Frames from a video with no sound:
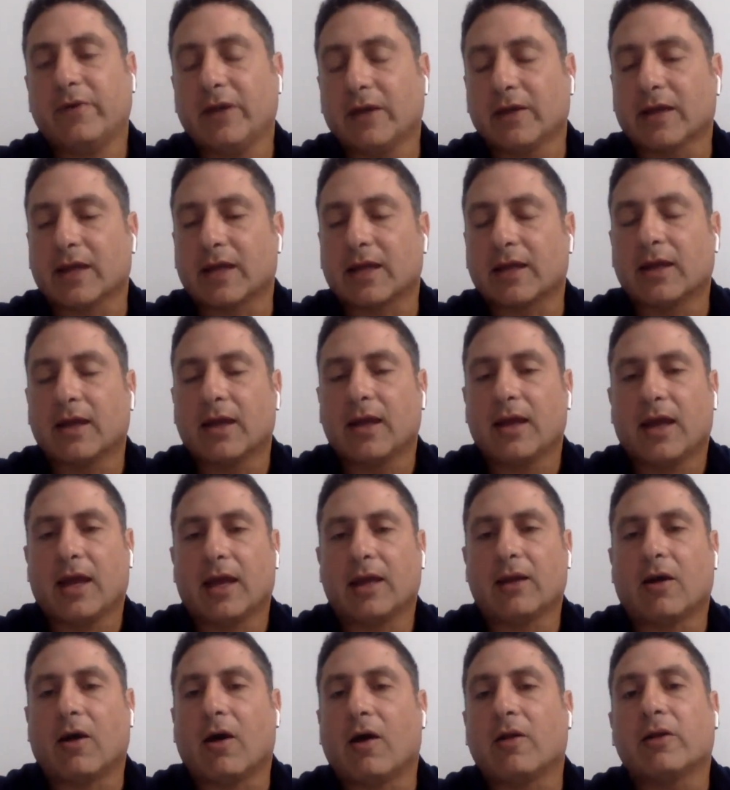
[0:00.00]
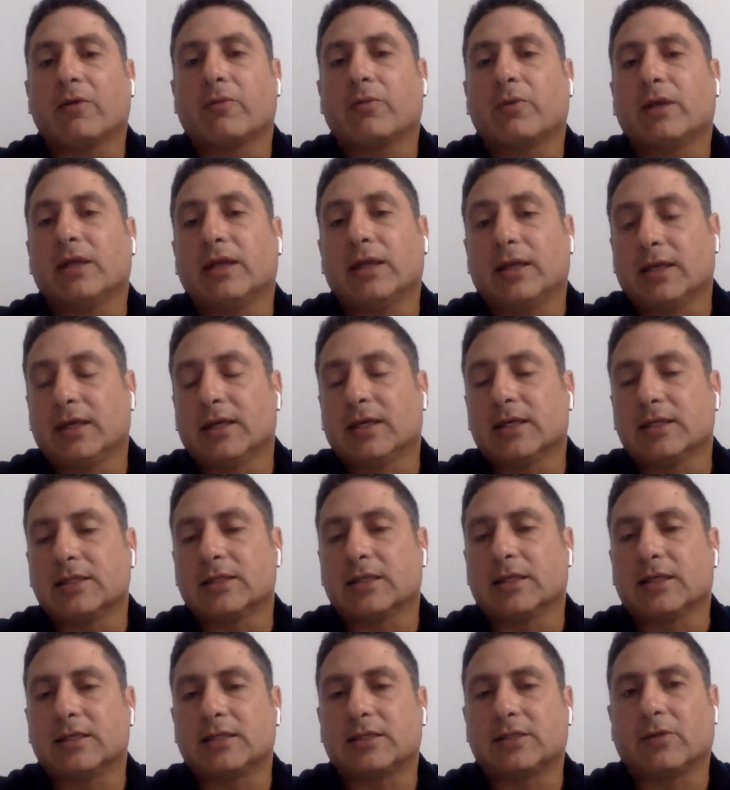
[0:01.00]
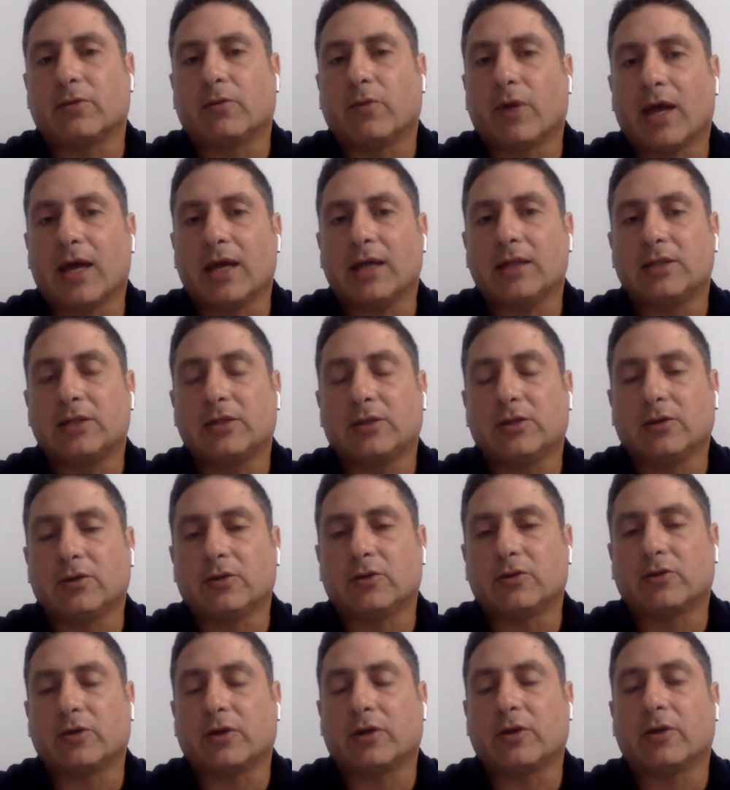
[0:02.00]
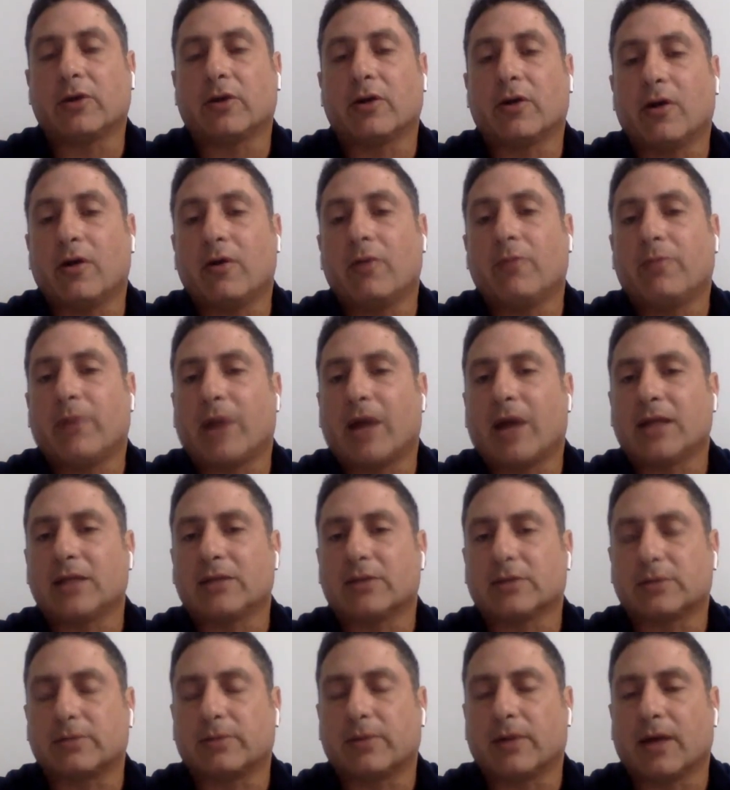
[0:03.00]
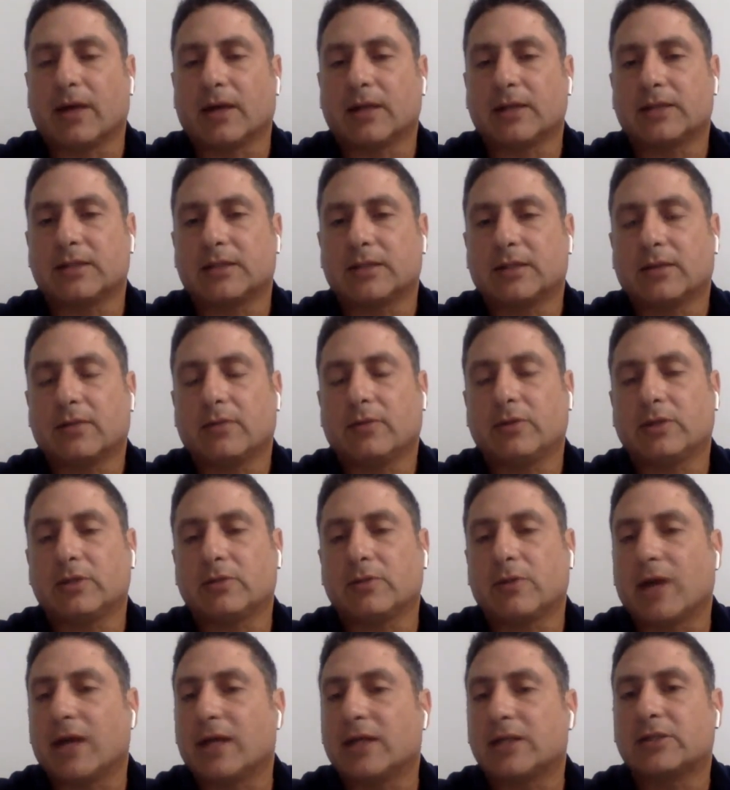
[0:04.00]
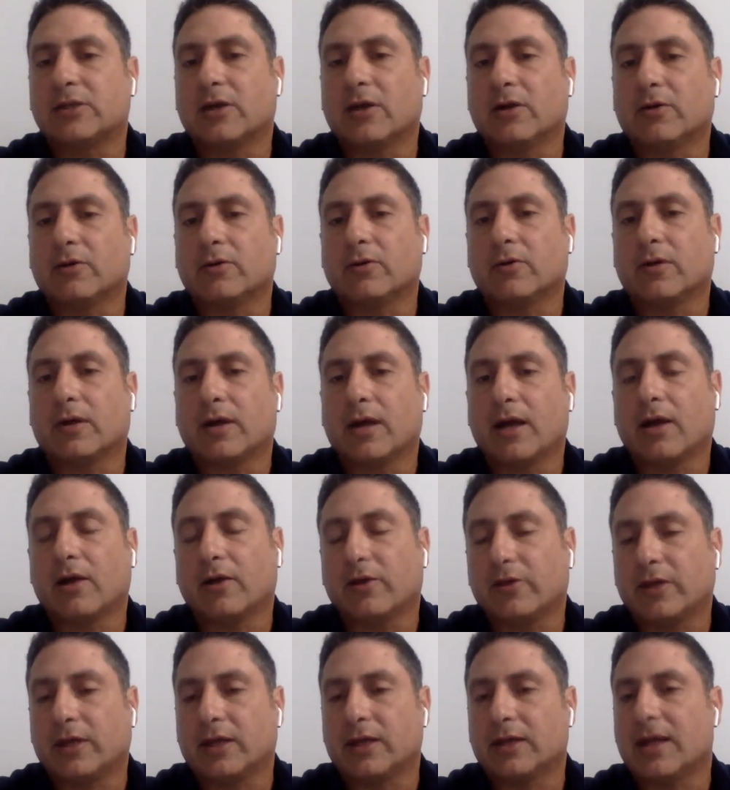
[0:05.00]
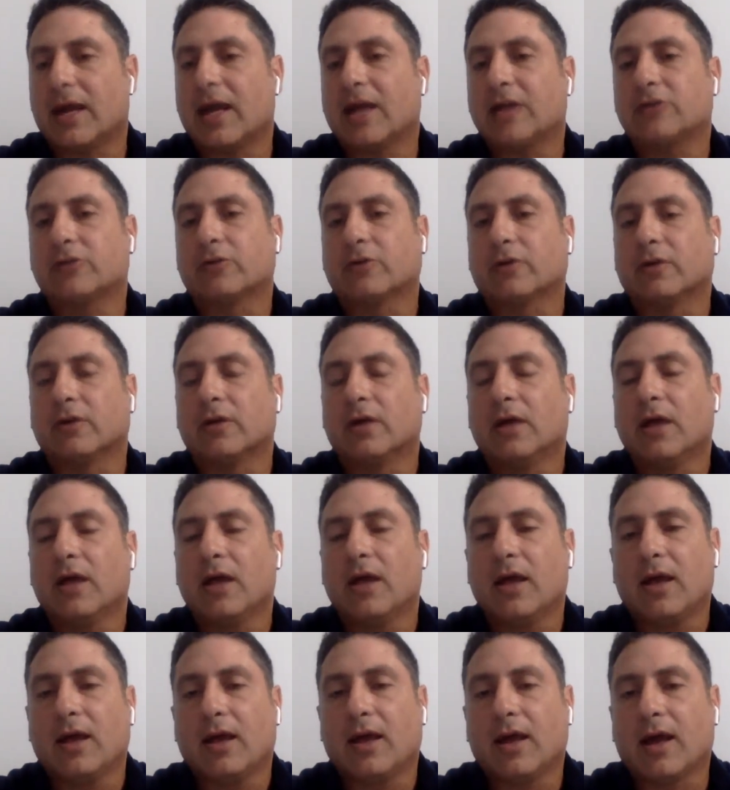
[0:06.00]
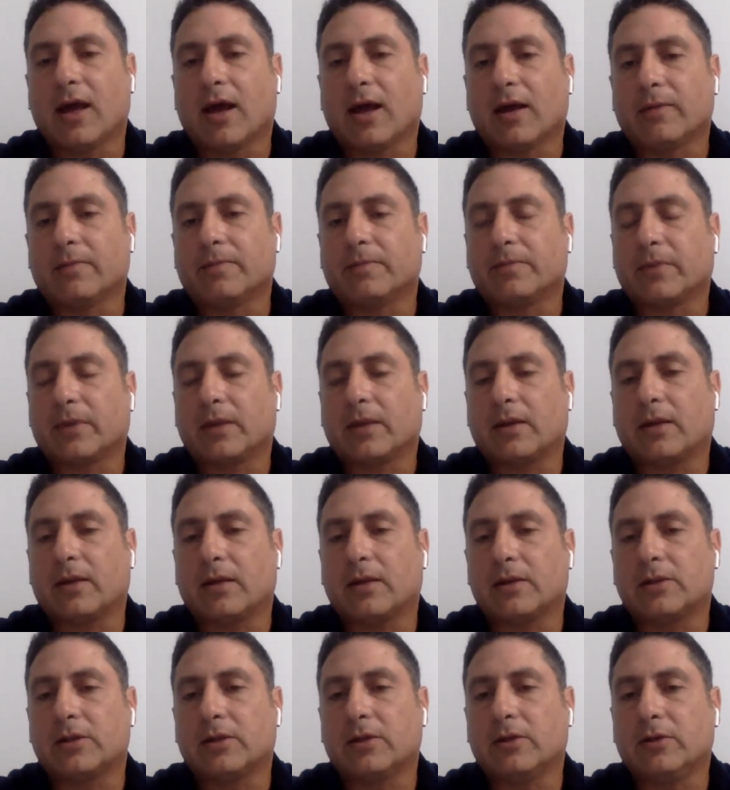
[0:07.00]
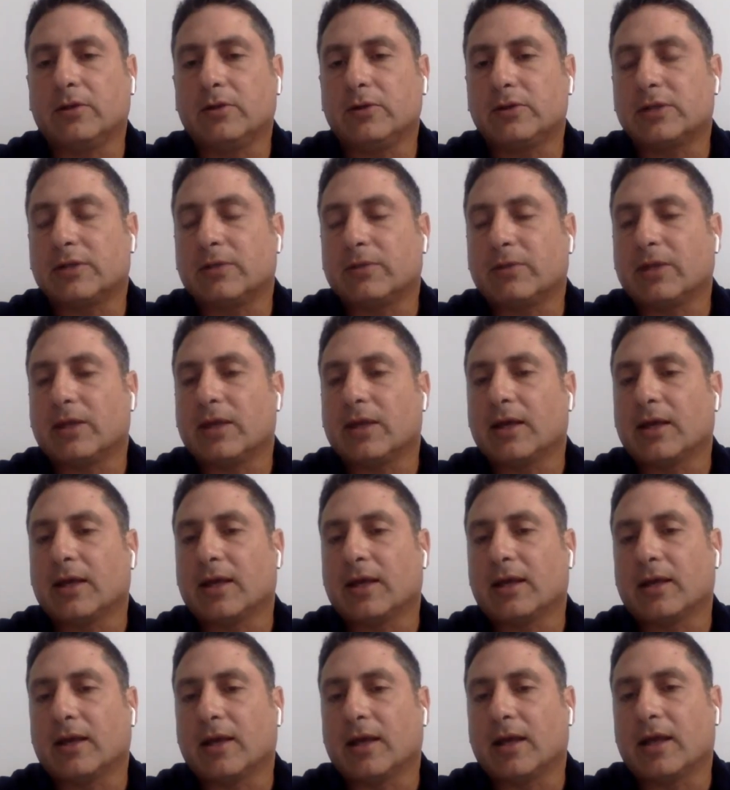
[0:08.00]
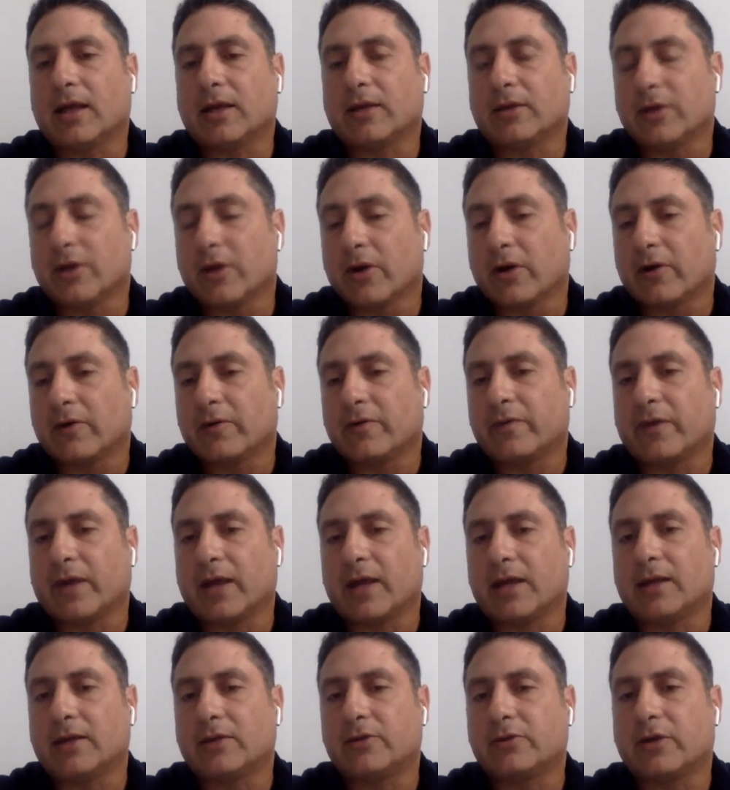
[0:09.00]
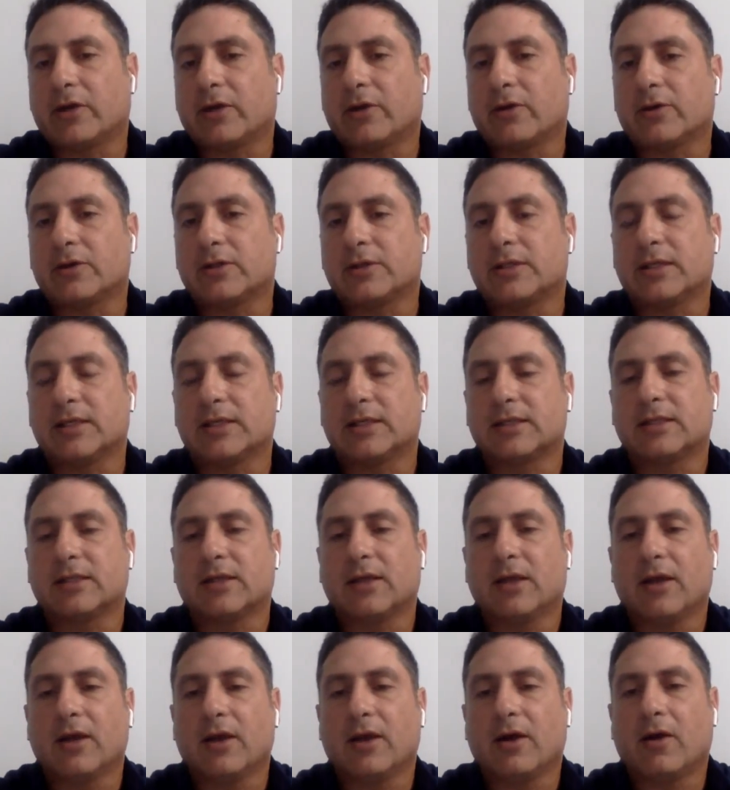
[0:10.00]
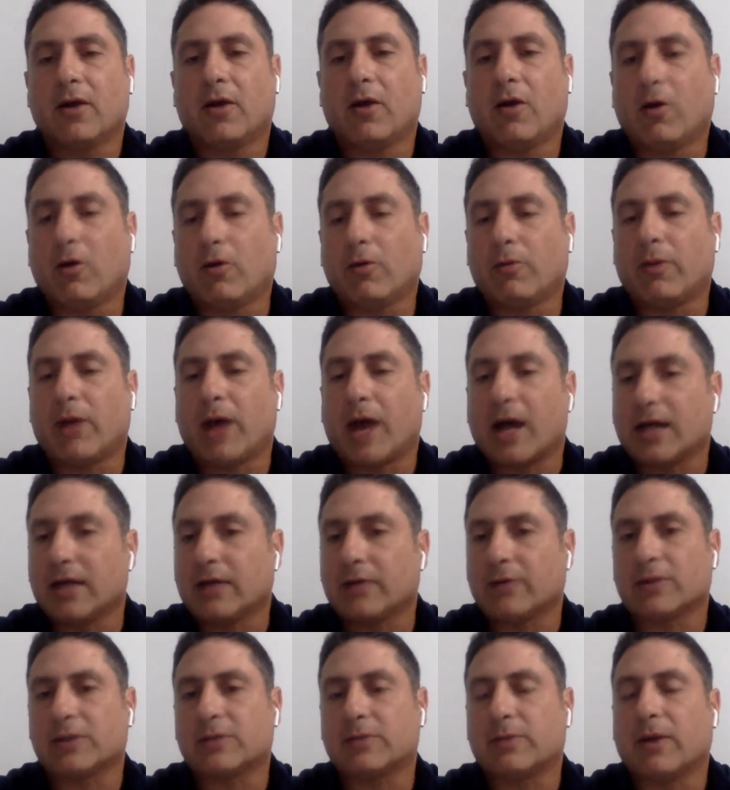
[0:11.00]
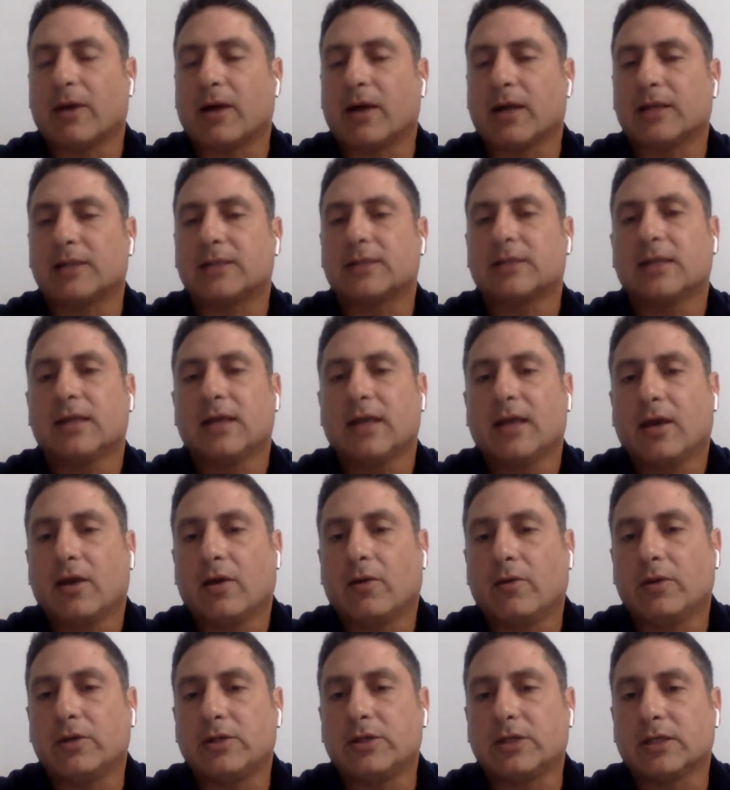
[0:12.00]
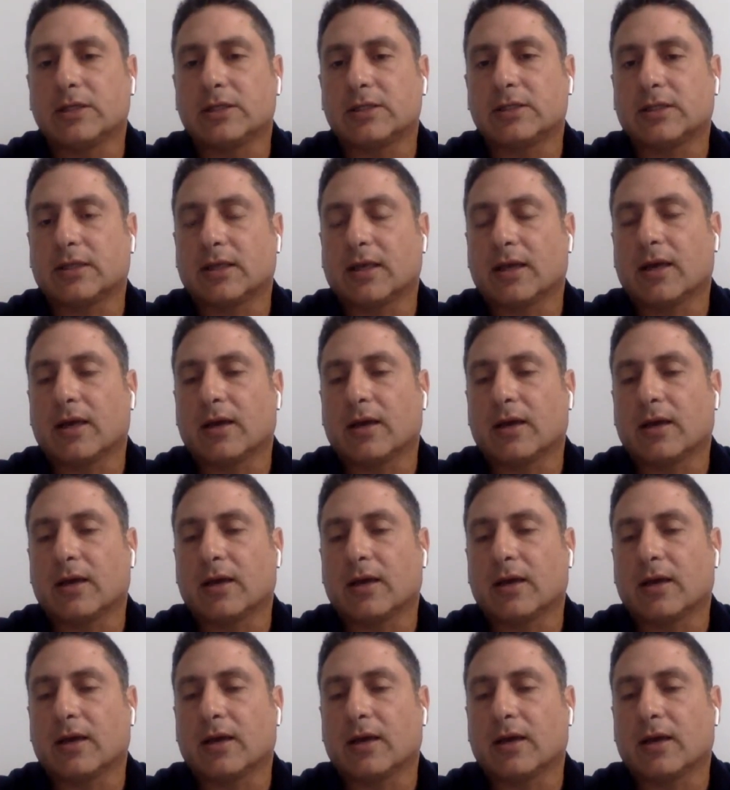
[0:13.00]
feeling. And all it really is, it's a way to trigger your own body's response, which is why it's so healthy and natural. So you do something at a nerve, and it triggers this whole body response, which is